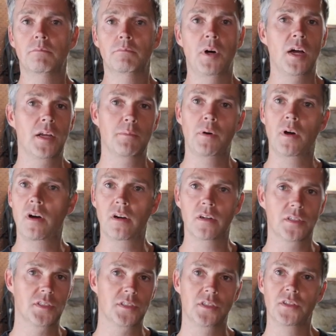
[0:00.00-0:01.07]
bike
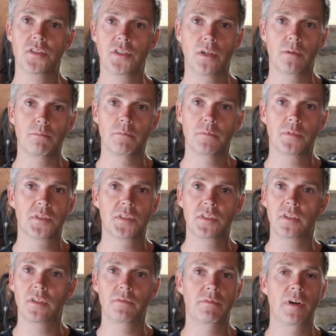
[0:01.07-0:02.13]
parks, jumps,
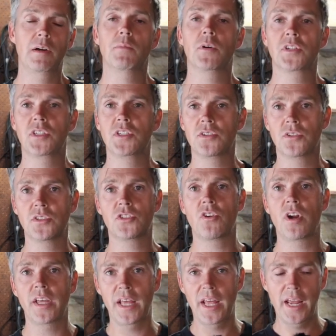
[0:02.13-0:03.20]
very much enjoys
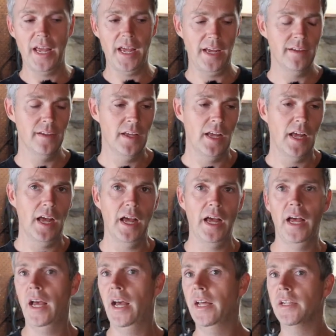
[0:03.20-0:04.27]
trying to get air,
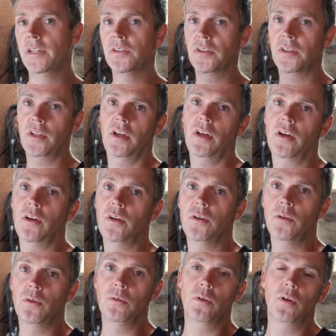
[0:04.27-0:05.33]
and another
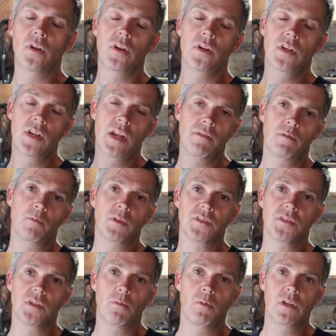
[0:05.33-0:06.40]
who never
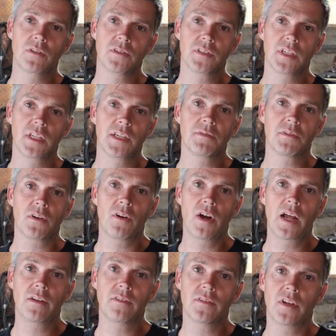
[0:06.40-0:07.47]
wants her wheels to leave the
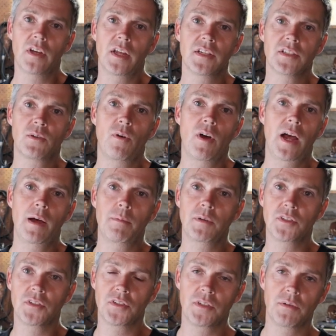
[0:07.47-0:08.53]
ground and is quite happy
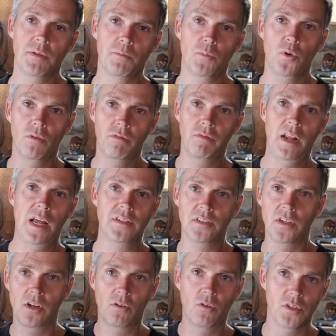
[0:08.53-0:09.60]
just doing more
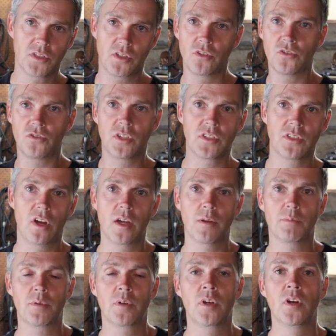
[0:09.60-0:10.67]
flatter cross-country
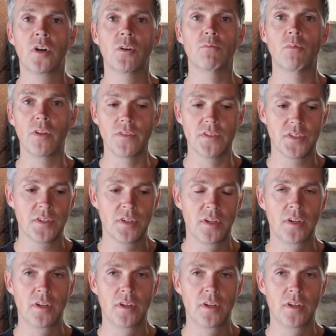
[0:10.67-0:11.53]
type runs.